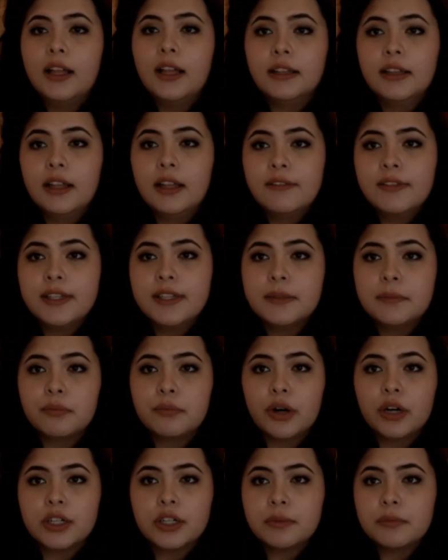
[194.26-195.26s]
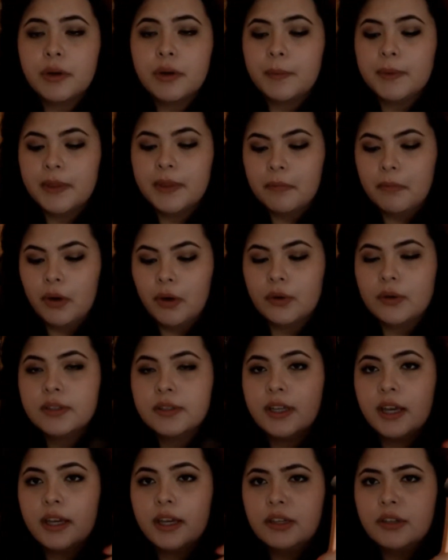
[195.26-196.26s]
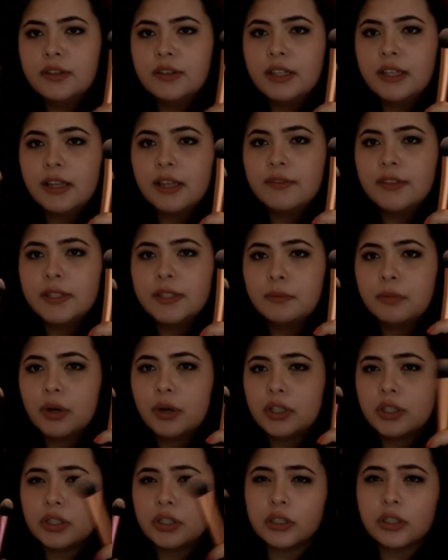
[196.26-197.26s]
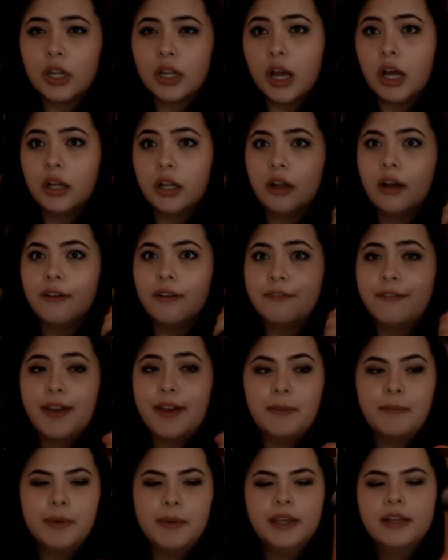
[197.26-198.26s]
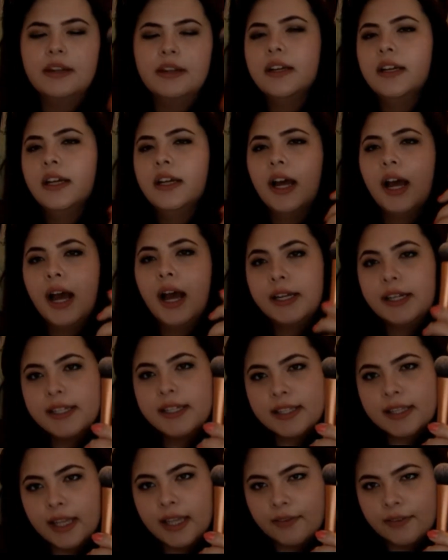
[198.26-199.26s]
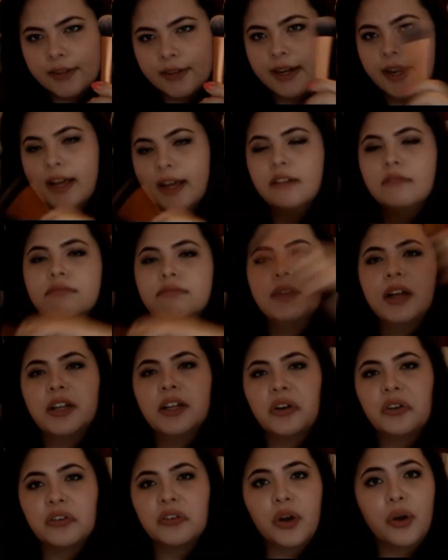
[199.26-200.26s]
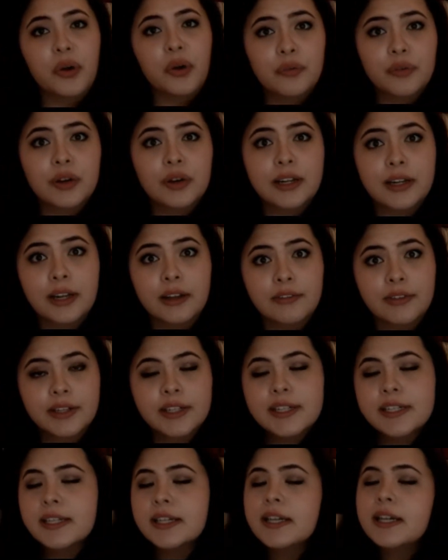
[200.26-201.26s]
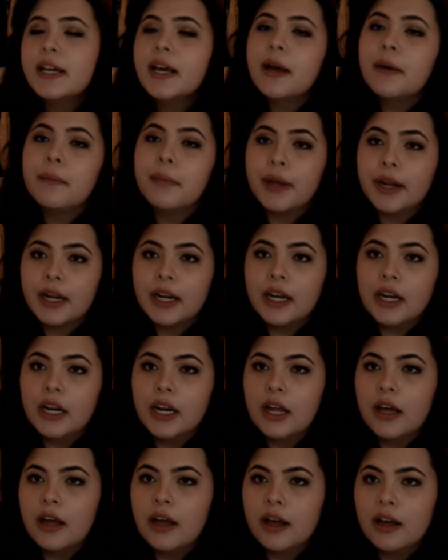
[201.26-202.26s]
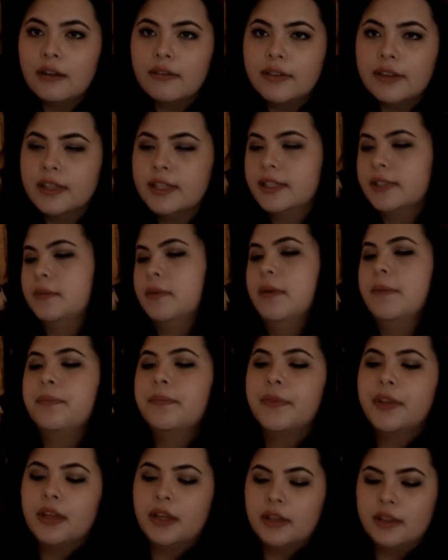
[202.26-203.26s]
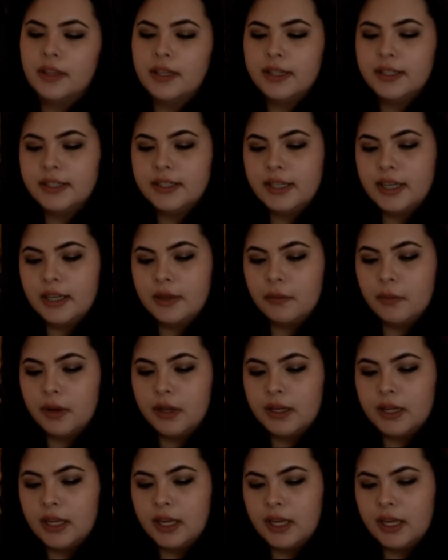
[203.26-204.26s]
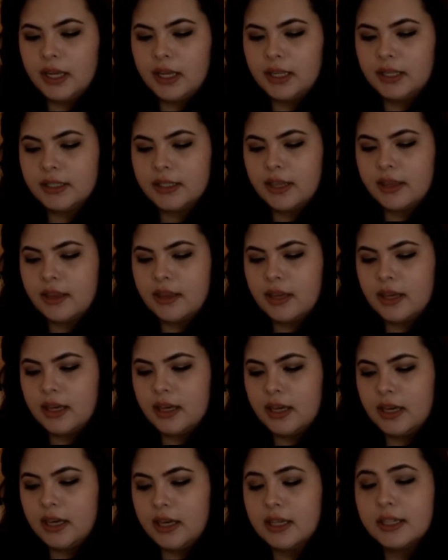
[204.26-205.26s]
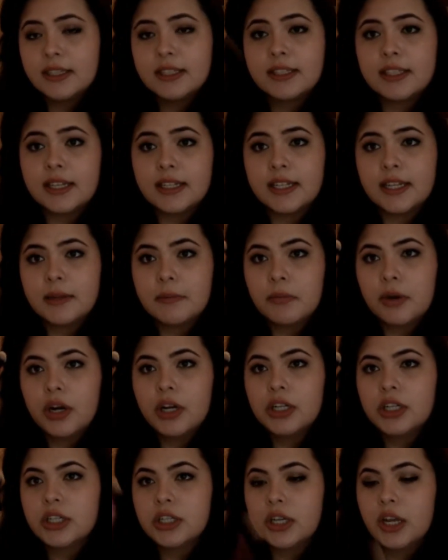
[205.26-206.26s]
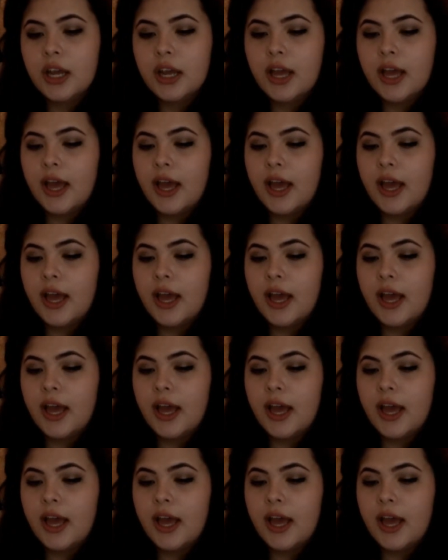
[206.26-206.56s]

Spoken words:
love this brush probably the most. I used to love this brush a fair bit. I just love it now. I don't overly love it, but I love this one. This one is the setting brush.